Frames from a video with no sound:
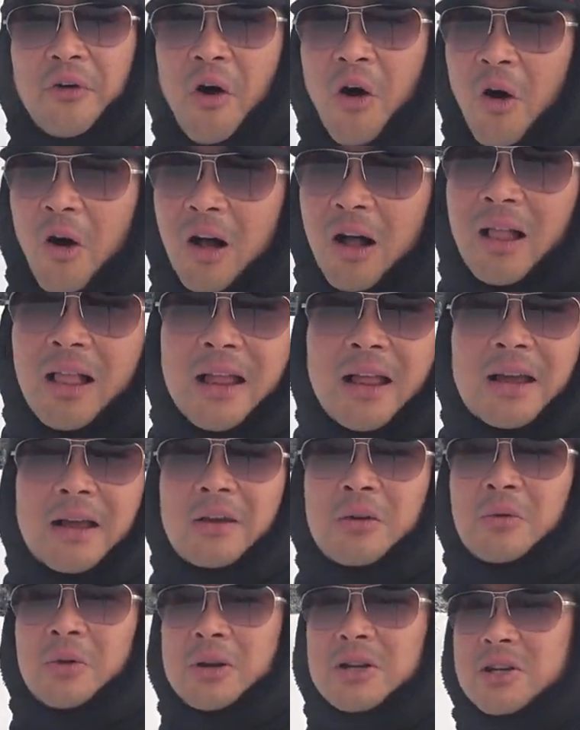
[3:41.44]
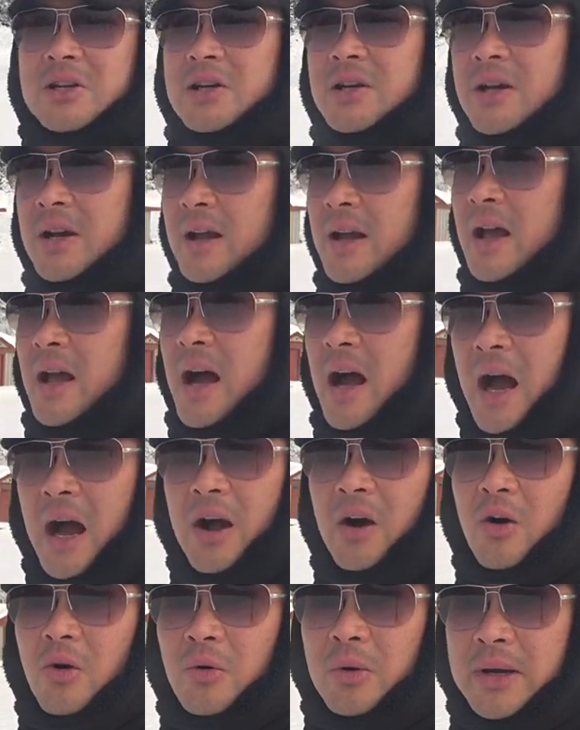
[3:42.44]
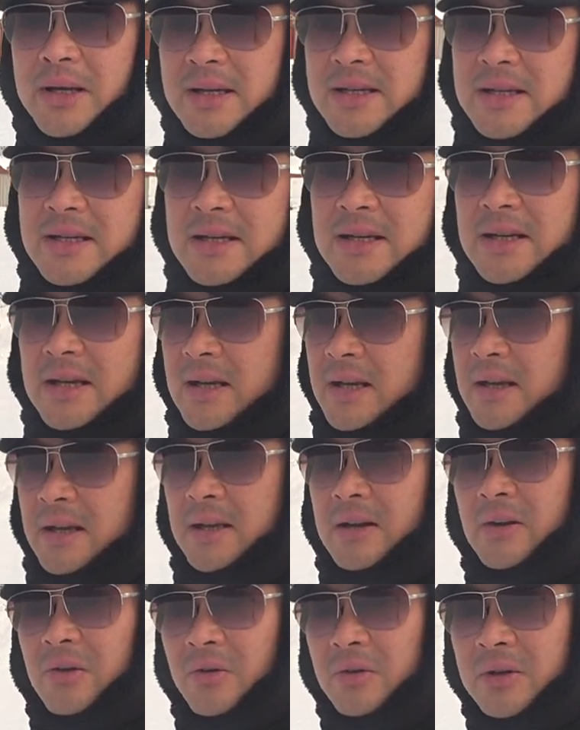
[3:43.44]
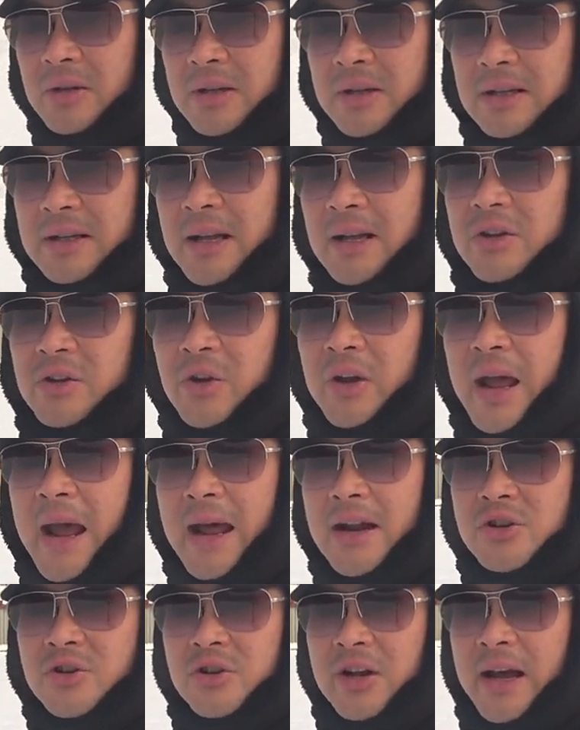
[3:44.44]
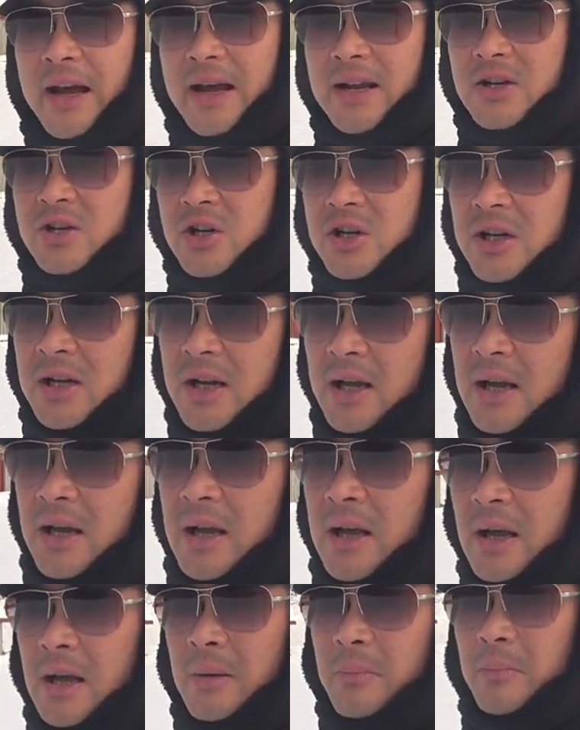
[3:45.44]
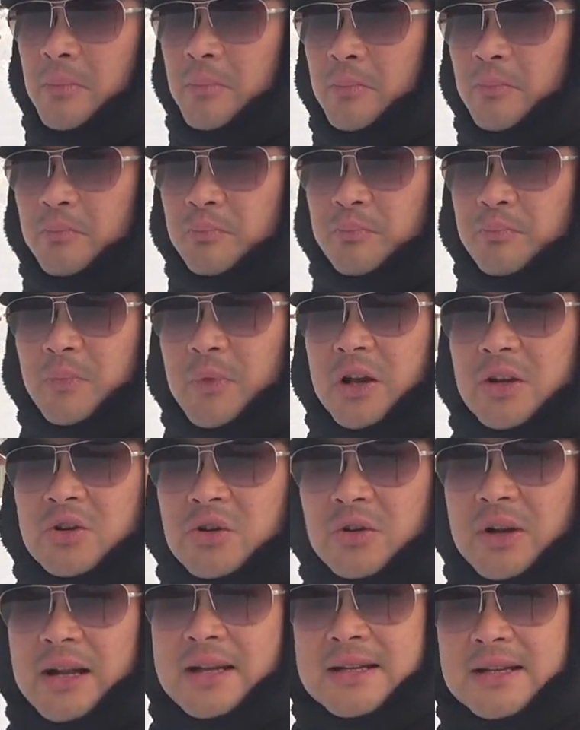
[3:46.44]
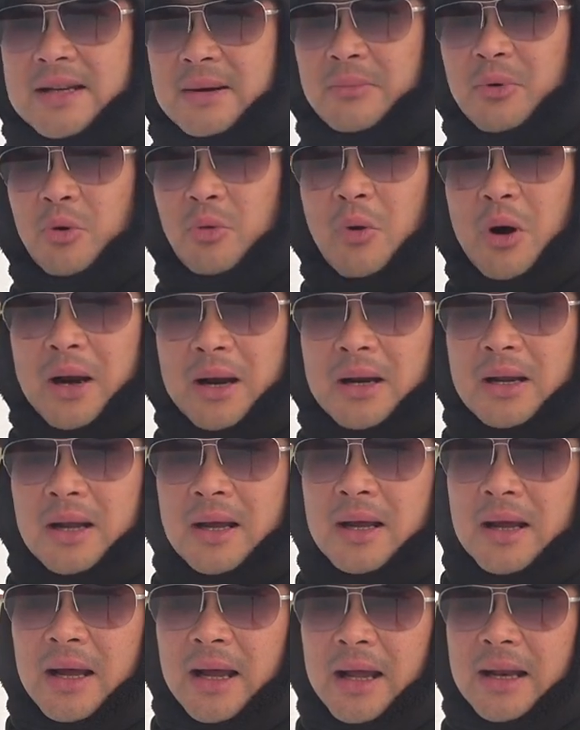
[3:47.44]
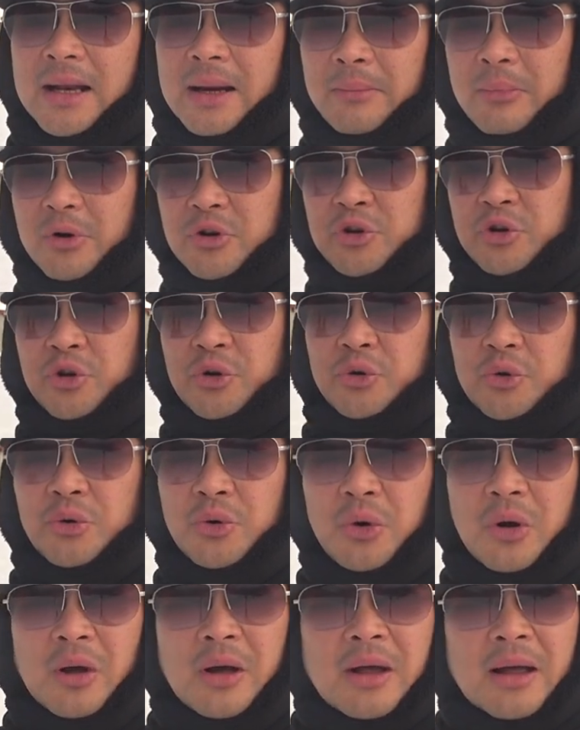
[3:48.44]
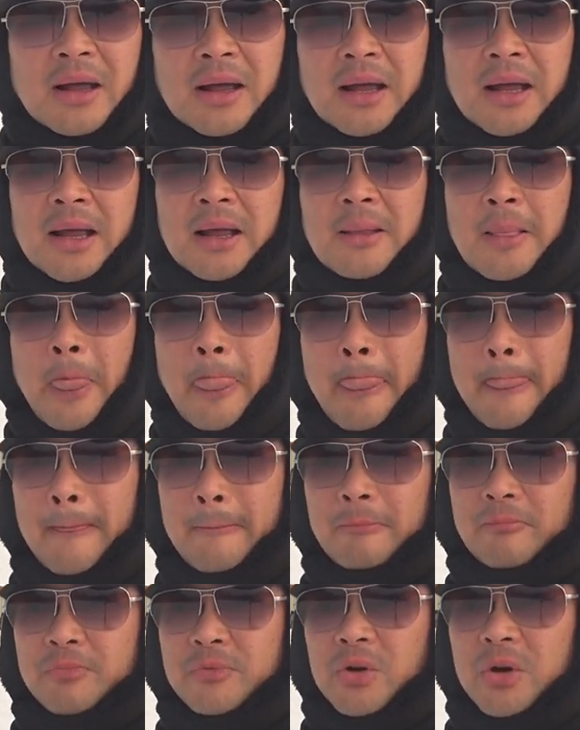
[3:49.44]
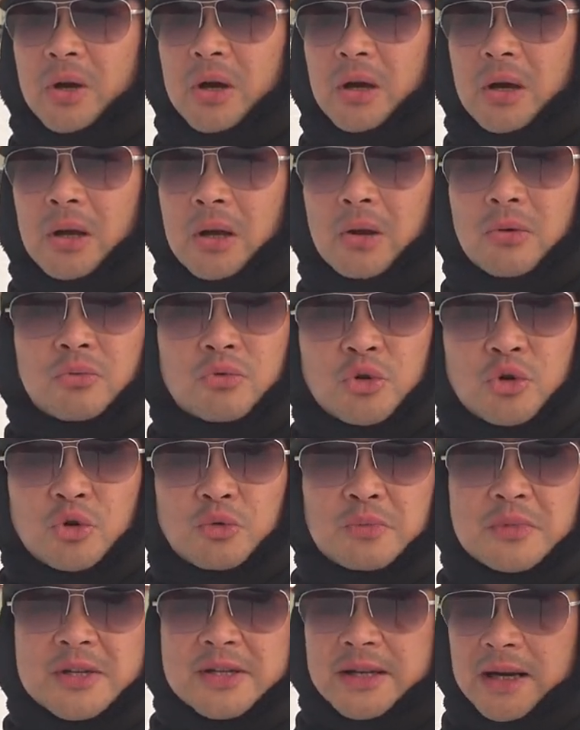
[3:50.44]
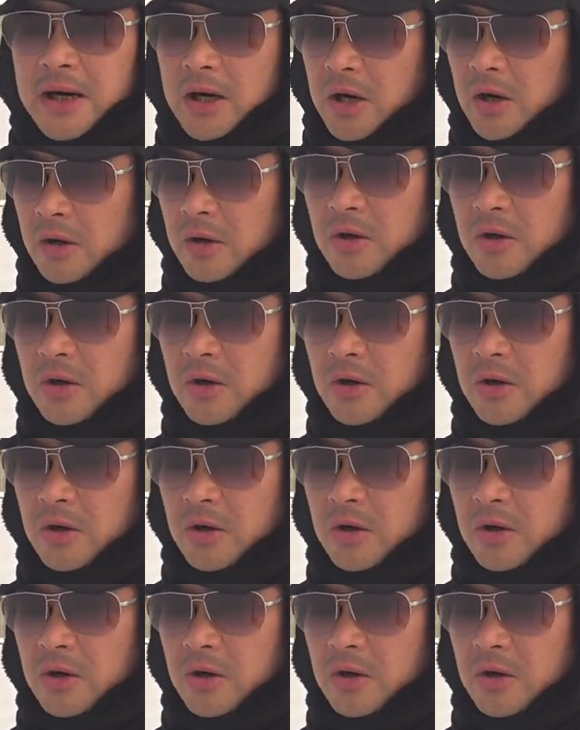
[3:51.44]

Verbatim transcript: fall, which I always you know tend to catch the edge. So that's number one. And number two, the rooms there,